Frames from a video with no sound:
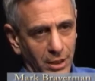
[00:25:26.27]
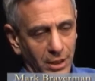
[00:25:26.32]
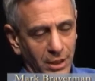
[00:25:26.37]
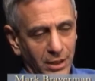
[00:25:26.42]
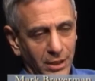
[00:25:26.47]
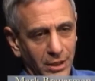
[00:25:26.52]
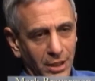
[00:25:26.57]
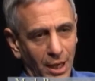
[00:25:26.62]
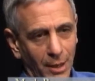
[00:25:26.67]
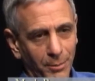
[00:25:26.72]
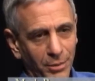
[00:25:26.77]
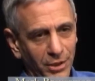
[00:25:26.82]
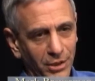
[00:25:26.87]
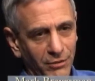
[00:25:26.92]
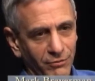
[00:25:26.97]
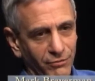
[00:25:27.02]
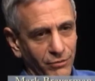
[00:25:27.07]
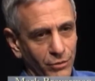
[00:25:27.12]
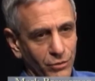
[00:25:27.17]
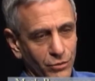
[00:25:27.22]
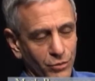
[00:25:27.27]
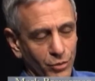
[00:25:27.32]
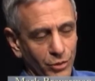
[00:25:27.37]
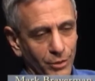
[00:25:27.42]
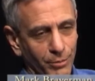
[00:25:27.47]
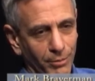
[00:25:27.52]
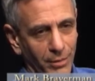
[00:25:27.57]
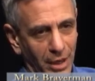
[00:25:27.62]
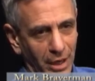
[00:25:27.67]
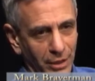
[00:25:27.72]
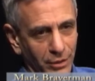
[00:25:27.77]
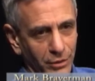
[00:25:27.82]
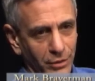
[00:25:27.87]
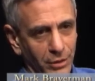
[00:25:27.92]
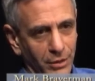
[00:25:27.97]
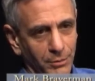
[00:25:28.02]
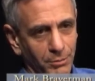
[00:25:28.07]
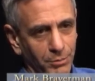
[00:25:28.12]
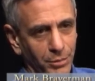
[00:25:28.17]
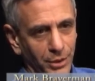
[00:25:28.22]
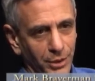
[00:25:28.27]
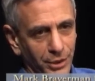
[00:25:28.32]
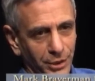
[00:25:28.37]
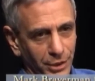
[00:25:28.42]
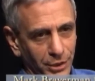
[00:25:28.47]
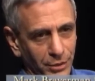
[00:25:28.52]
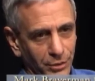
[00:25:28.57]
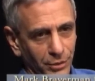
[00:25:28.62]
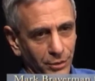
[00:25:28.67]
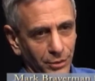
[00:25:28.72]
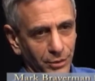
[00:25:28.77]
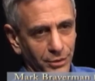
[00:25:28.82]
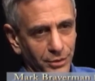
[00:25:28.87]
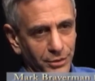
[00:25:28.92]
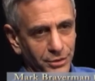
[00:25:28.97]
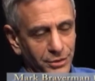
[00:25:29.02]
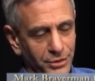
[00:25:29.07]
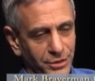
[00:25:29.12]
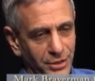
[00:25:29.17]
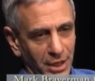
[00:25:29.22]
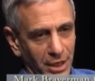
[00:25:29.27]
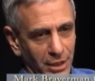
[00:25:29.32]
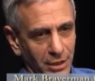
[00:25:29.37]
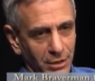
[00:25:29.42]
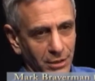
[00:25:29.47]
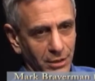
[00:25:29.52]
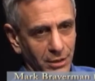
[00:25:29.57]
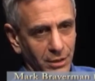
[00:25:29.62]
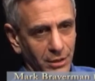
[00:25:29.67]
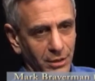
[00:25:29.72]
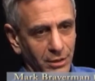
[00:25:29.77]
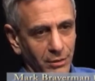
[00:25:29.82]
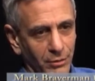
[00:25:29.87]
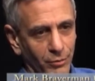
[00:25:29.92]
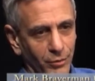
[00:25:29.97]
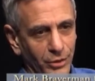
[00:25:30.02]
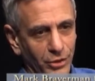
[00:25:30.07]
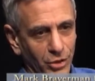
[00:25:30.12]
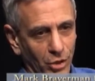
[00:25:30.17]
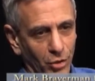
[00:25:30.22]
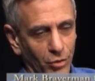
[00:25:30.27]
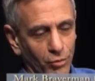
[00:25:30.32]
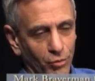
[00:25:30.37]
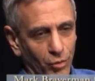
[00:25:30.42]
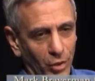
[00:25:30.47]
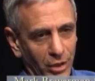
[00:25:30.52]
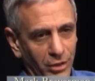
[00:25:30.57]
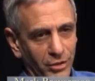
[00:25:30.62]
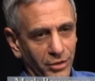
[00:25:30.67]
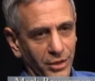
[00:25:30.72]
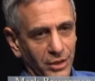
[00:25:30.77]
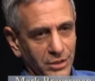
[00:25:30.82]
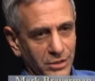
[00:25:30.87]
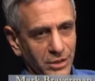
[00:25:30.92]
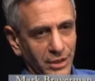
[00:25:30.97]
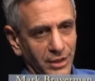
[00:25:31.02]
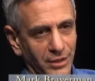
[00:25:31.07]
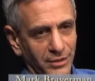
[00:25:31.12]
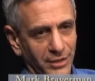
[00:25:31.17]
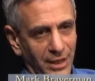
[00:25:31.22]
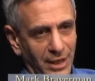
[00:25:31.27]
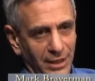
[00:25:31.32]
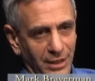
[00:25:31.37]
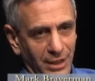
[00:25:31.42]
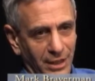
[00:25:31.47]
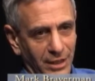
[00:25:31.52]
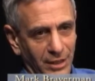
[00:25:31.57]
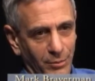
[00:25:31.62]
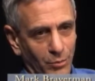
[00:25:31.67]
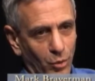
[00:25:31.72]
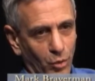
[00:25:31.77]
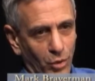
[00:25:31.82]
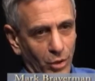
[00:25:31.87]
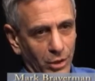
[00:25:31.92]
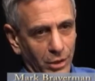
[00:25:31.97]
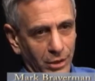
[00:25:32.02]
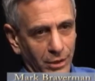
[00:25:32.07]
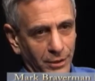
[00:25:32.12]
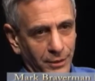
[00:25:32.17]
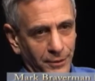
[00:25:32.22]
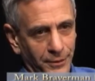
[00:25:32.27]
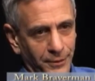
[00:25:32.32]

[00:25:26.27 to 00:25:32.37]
It cannot be confused with a modern political state. We don't run things like that anymore.